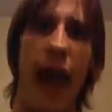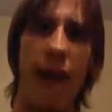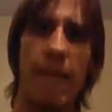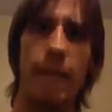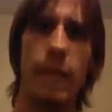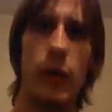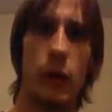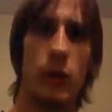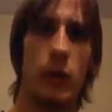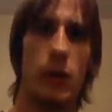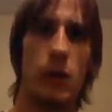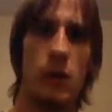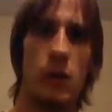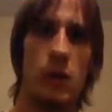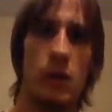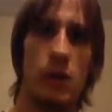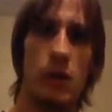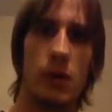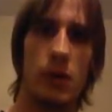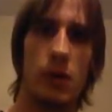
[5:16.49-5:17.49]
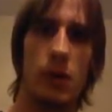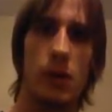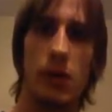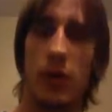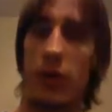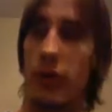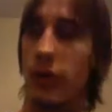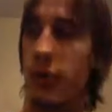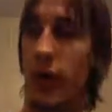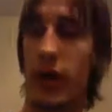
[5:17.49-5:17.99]
ever
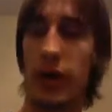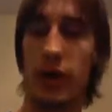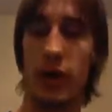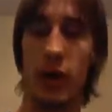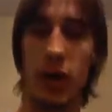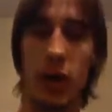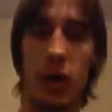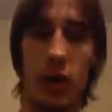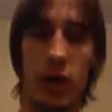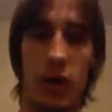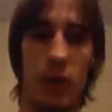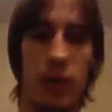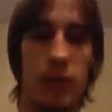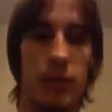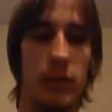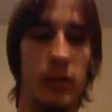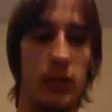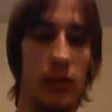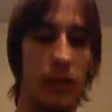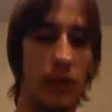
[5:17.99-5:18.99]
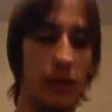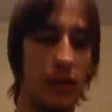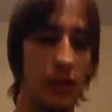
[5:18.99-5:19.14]
threaten harm